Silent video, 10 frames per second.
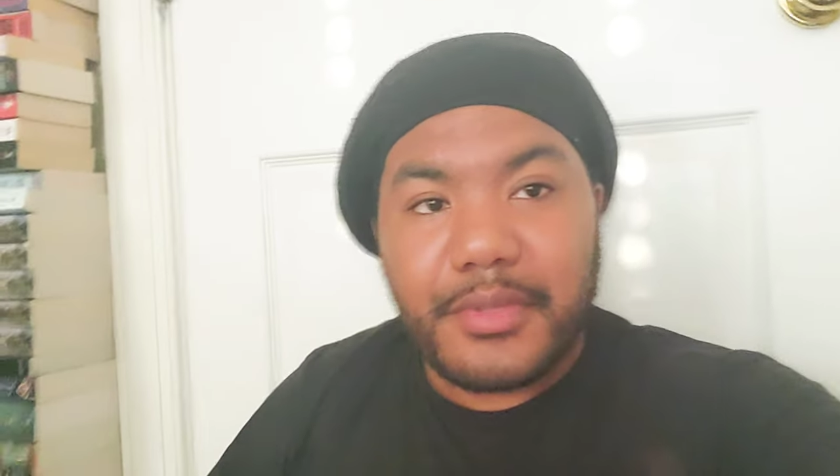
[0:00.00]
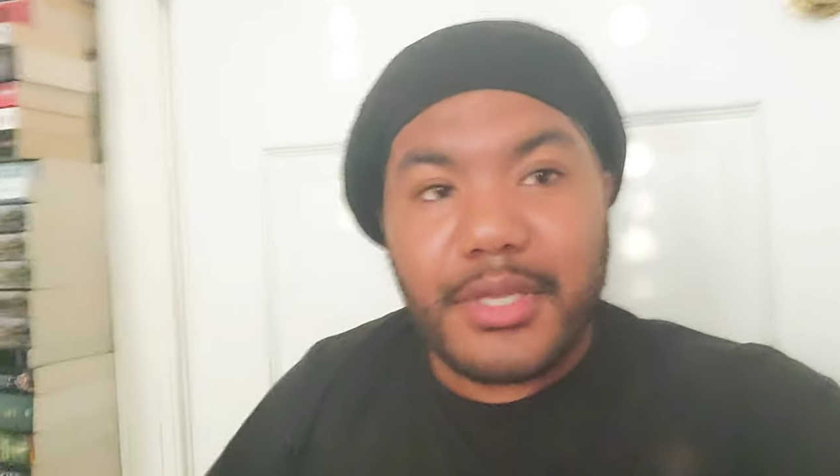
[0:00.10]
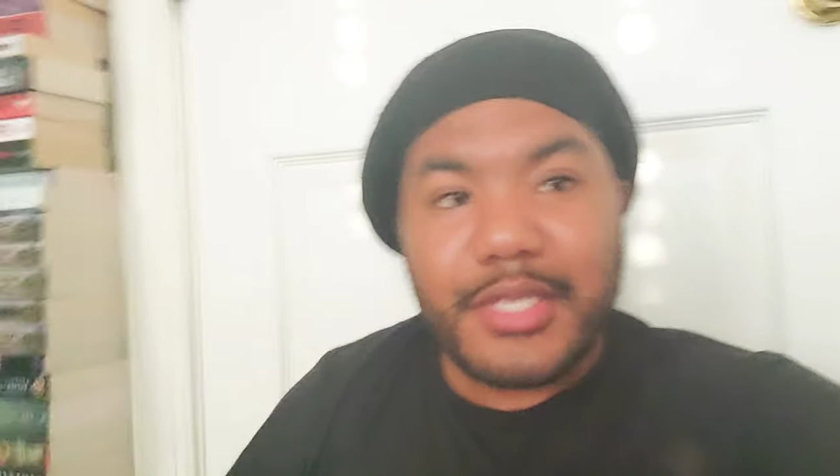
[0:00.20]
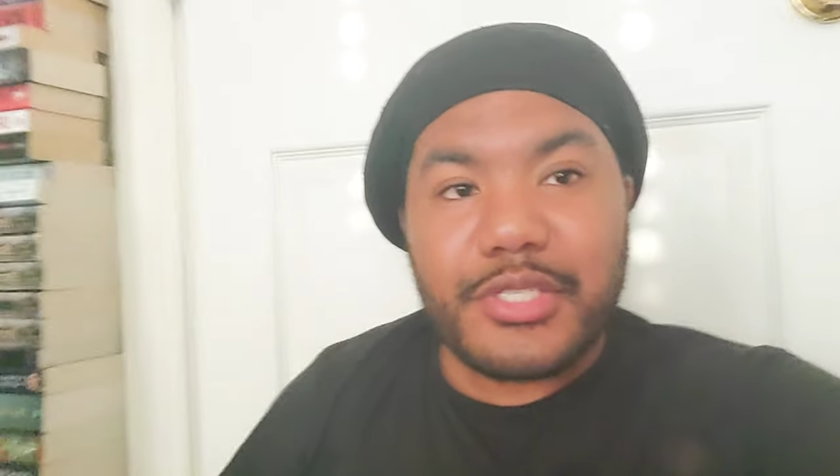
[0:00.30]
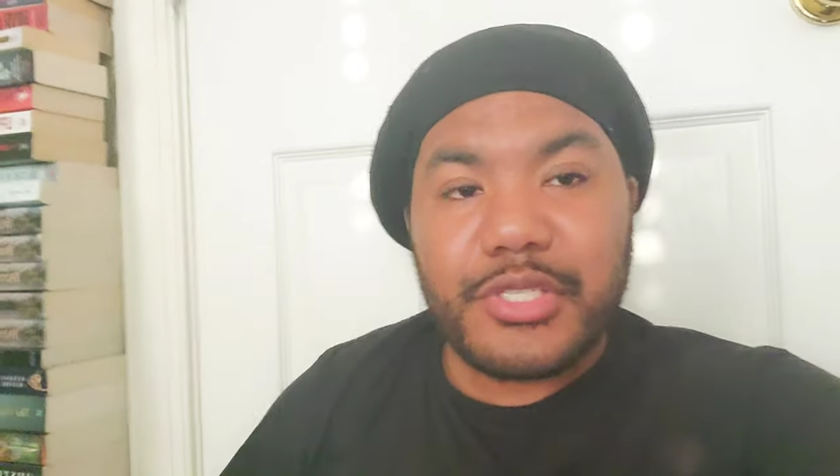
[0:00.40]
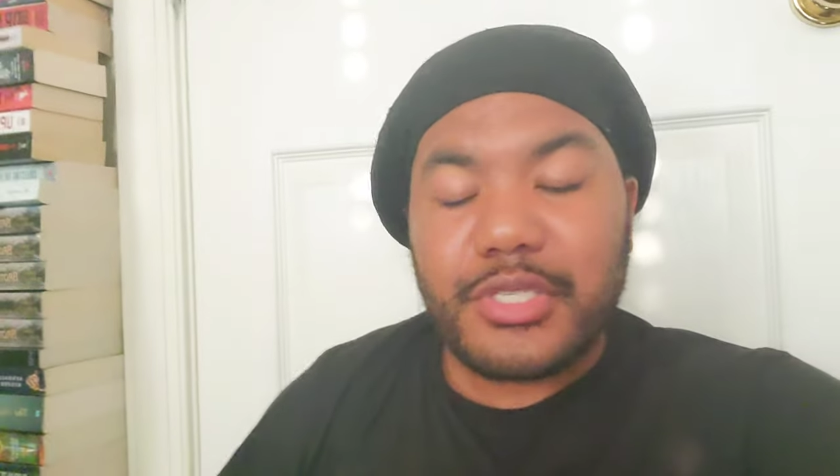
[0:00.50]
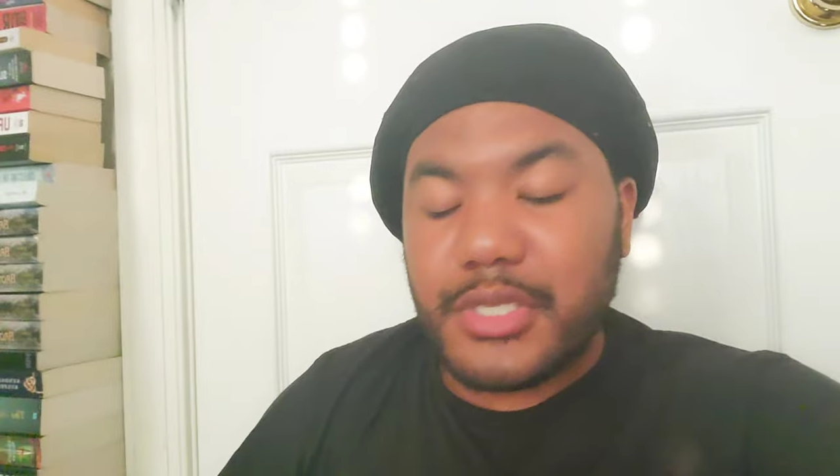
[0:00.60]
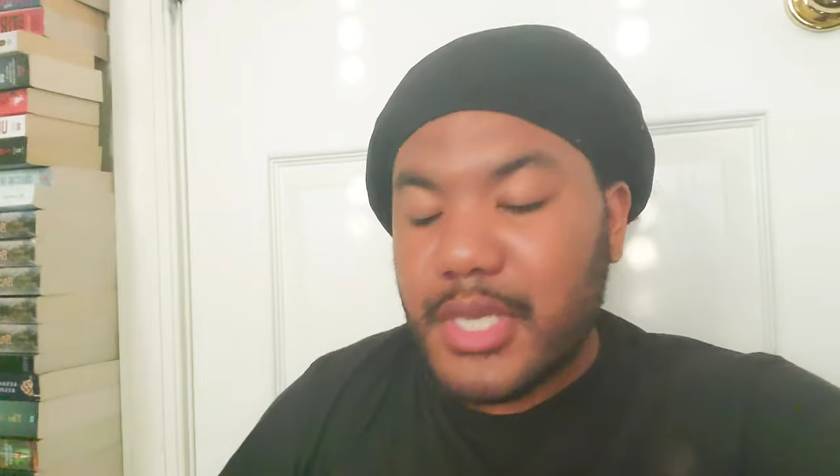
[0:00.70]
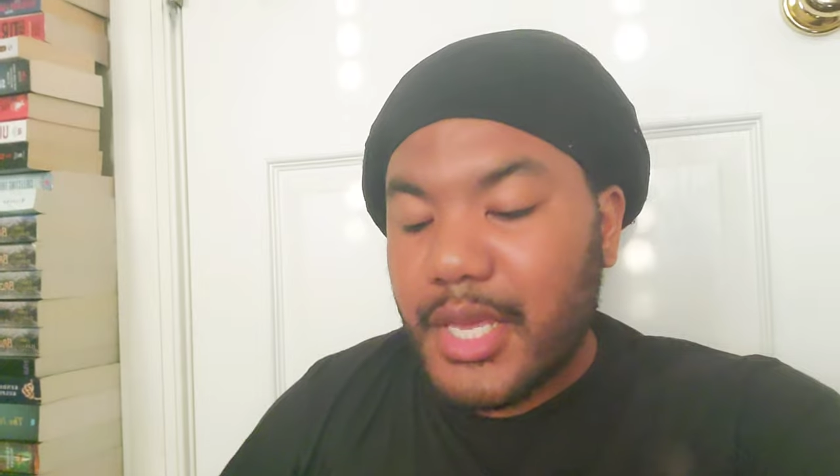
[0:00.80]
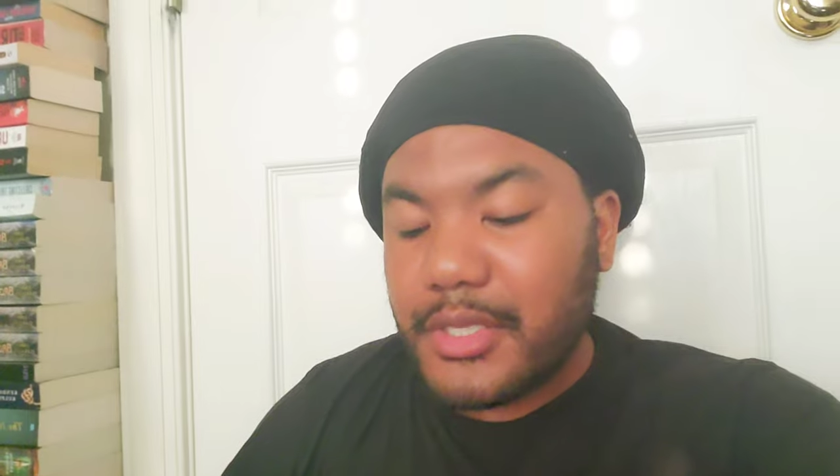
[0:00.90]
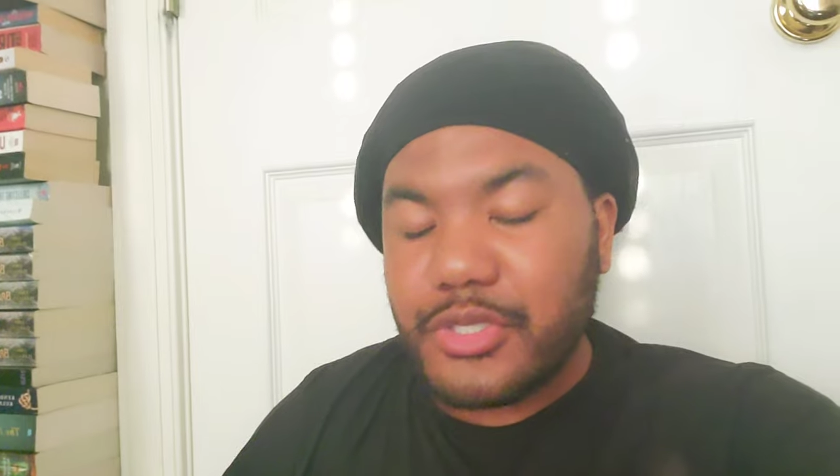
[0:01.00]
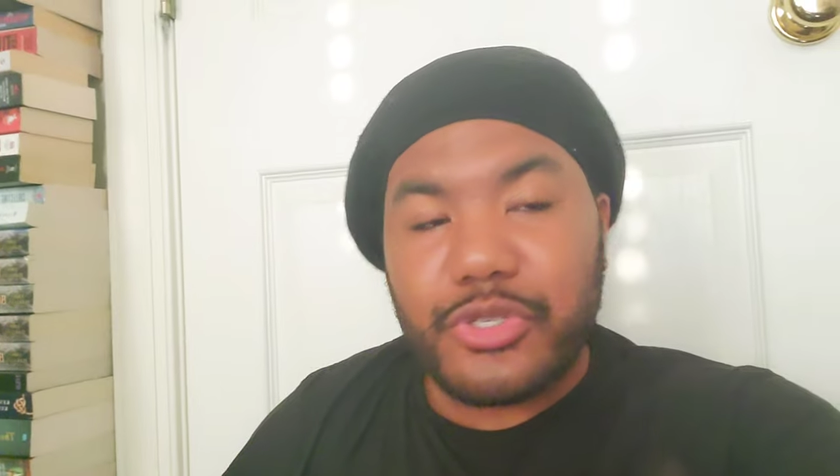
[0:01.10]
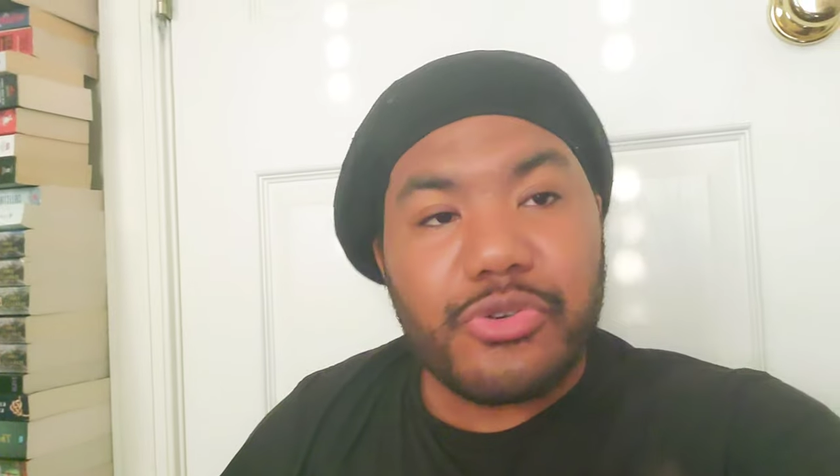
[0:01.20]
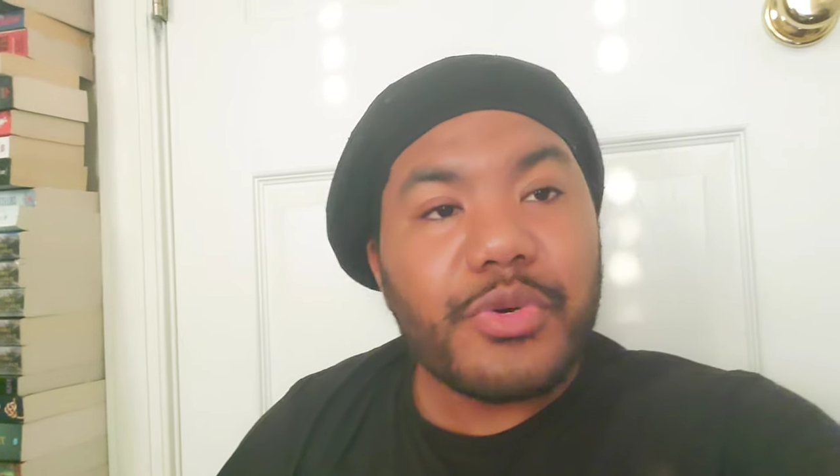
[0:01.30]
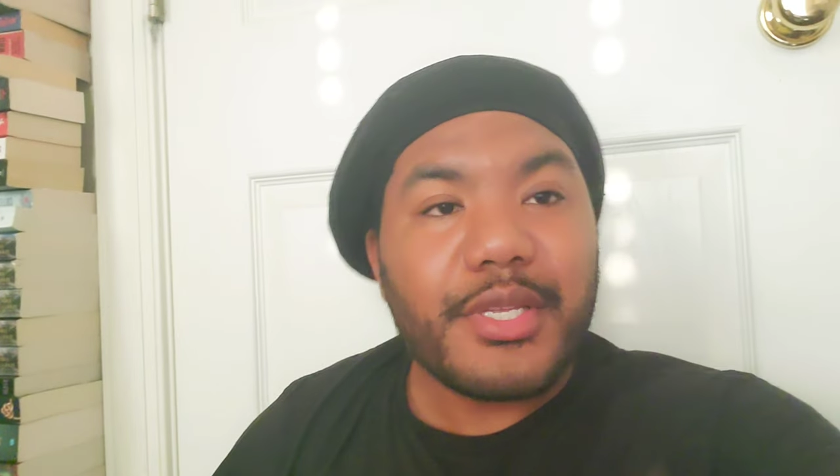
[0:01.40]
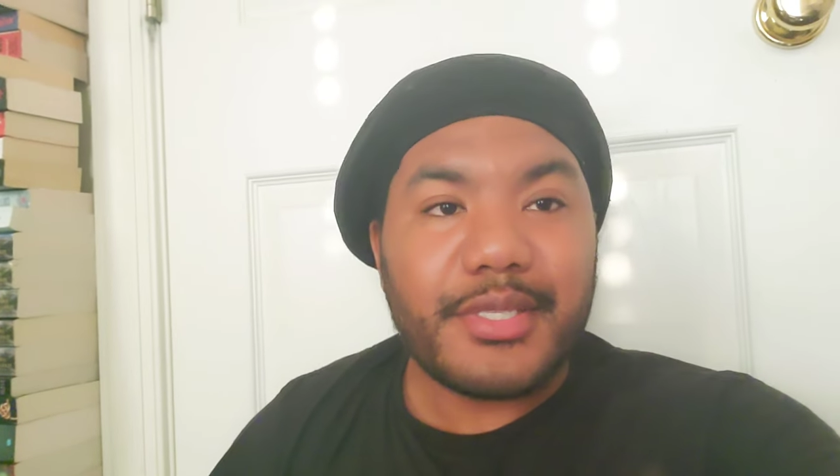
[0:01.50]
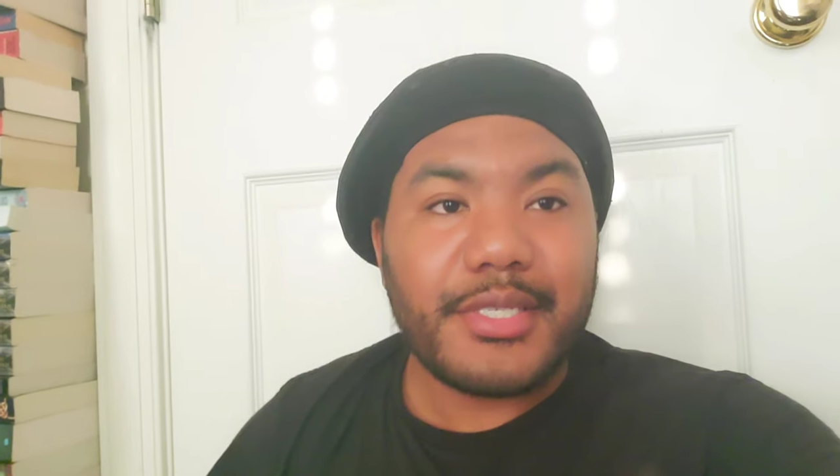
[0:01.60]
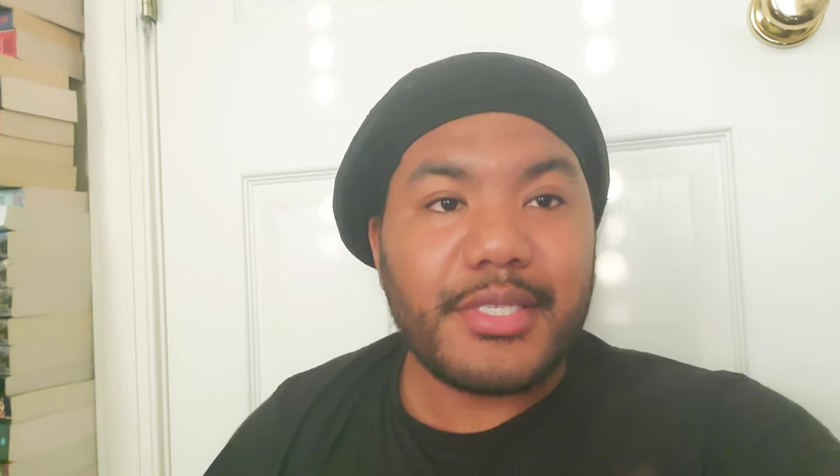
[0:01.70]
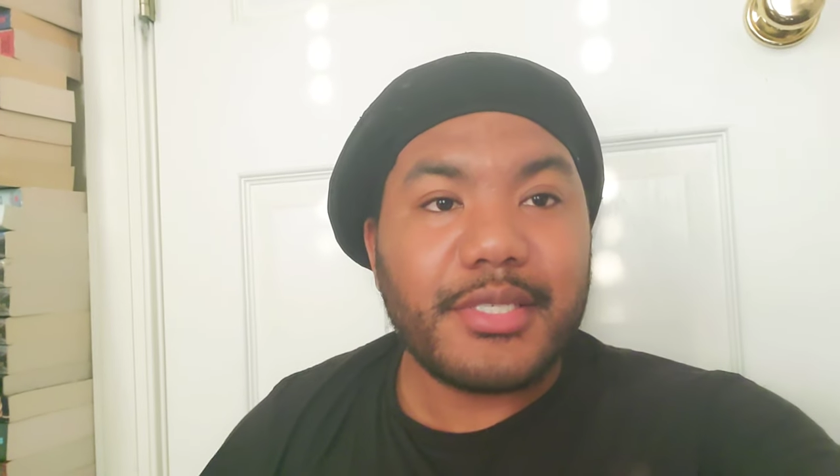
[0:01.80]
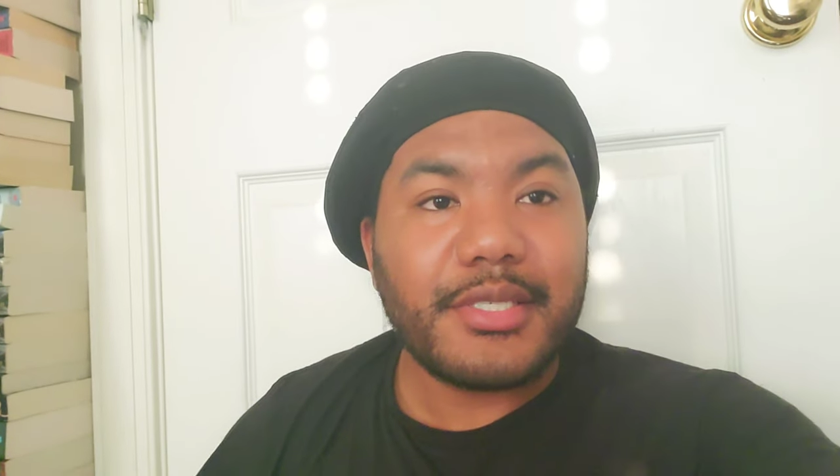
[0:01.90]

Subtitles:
let's get to it.